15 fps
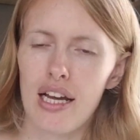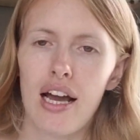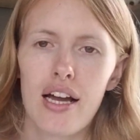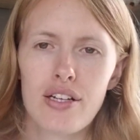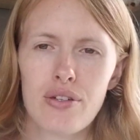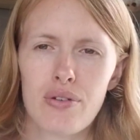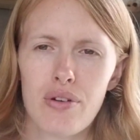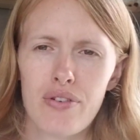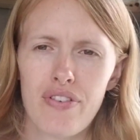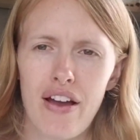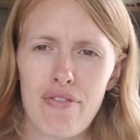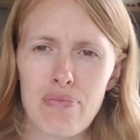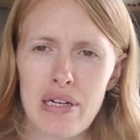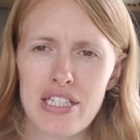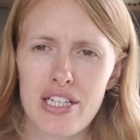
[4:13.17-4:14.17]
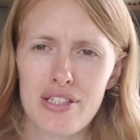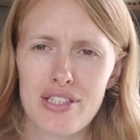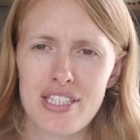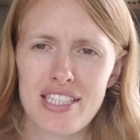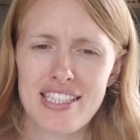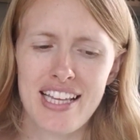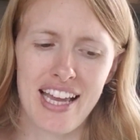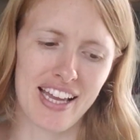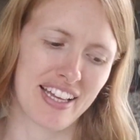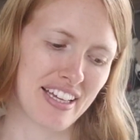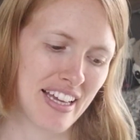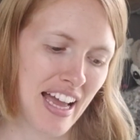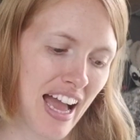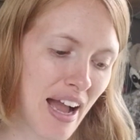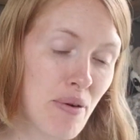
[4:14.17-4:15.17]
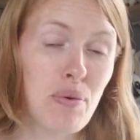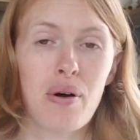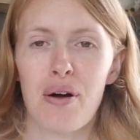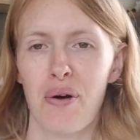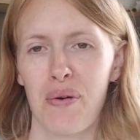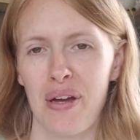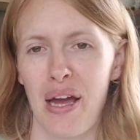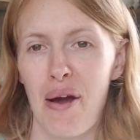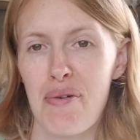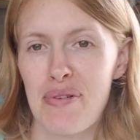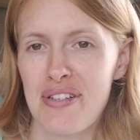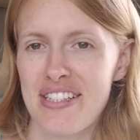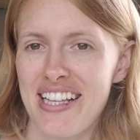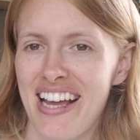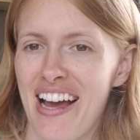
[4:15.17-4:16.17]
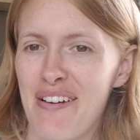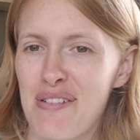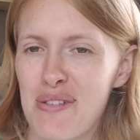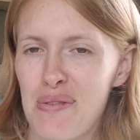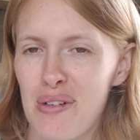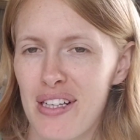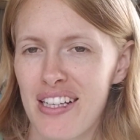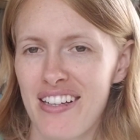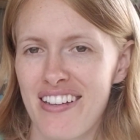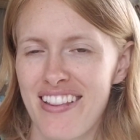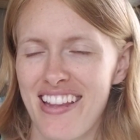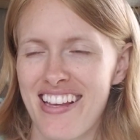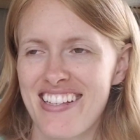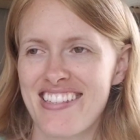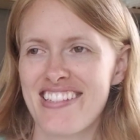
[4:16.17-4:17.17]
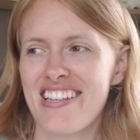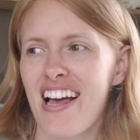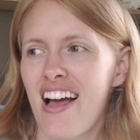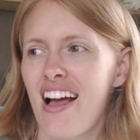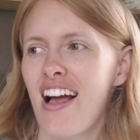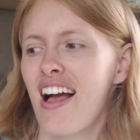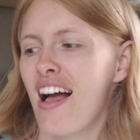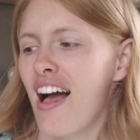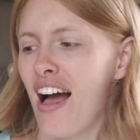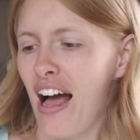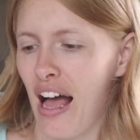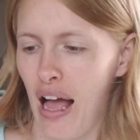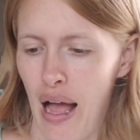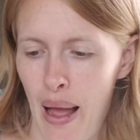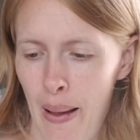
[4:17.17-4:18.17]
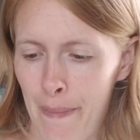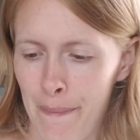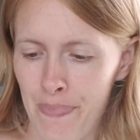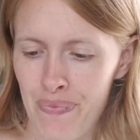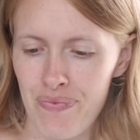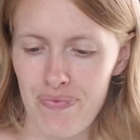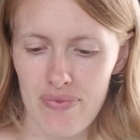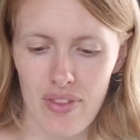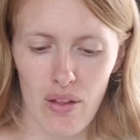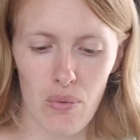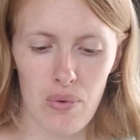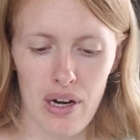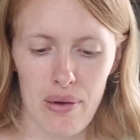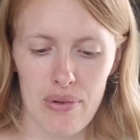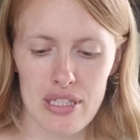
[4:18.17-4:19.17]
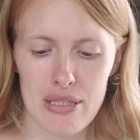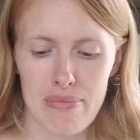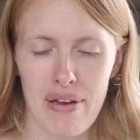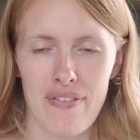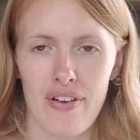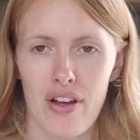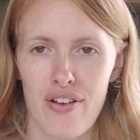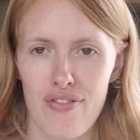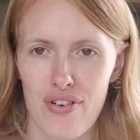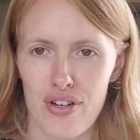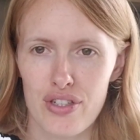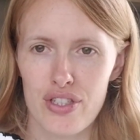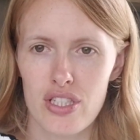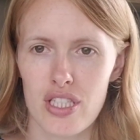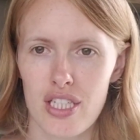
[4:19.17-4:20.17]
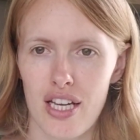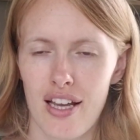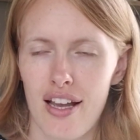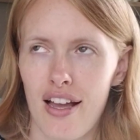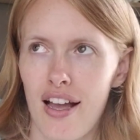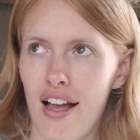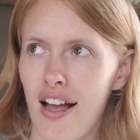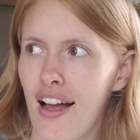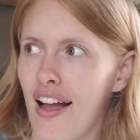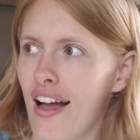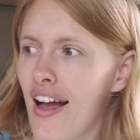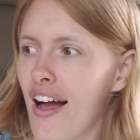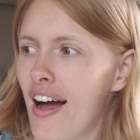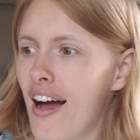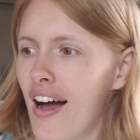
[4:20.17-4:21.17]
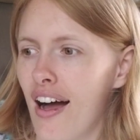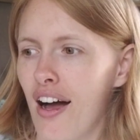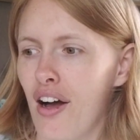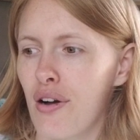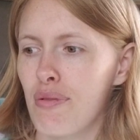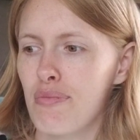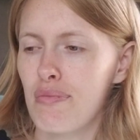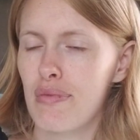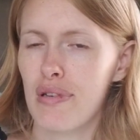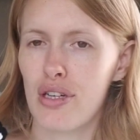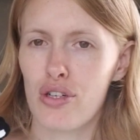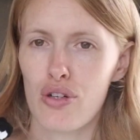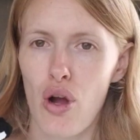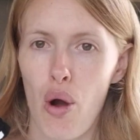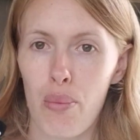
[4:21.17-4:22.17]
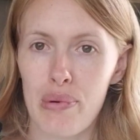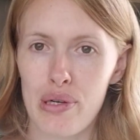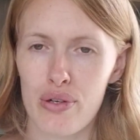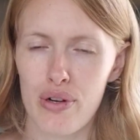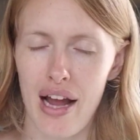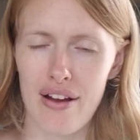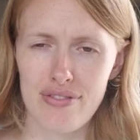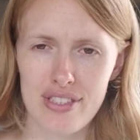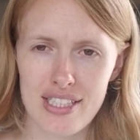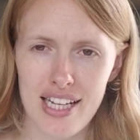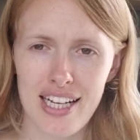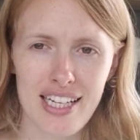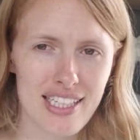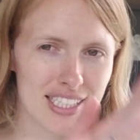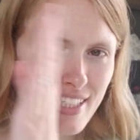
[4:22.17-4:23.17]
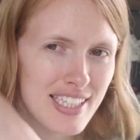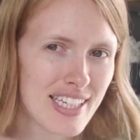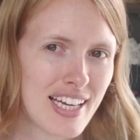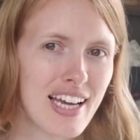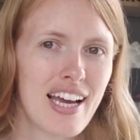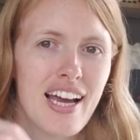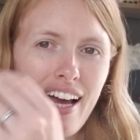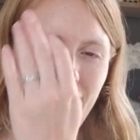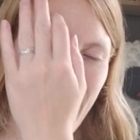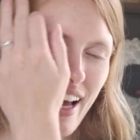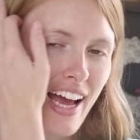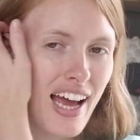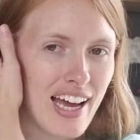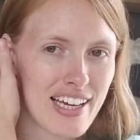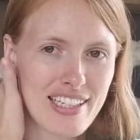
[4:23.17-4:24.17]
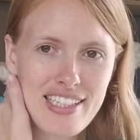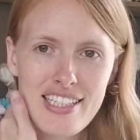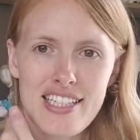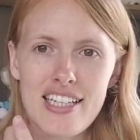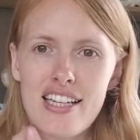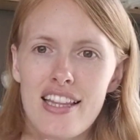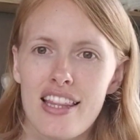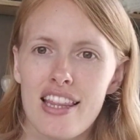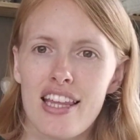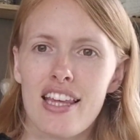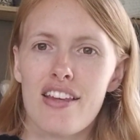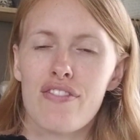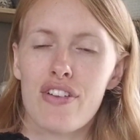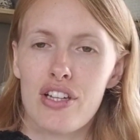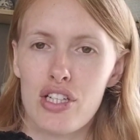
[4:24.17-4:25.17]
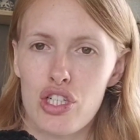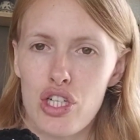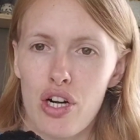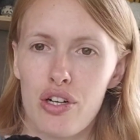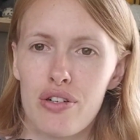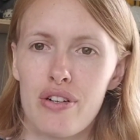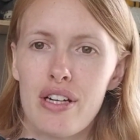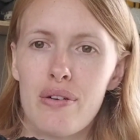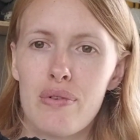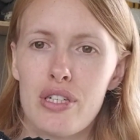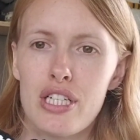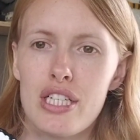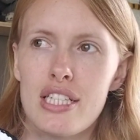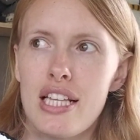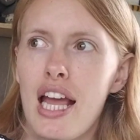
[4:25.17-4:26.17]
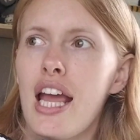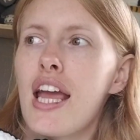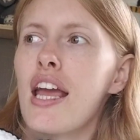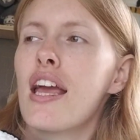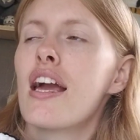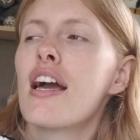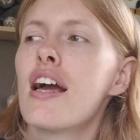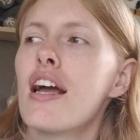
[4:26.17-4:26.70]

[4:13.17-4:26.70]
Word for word: I don't know if I have much else to say. I w okay, I will say I was working on this um, when I went to my very first um, open craft night at the Village Yarnery, which is a,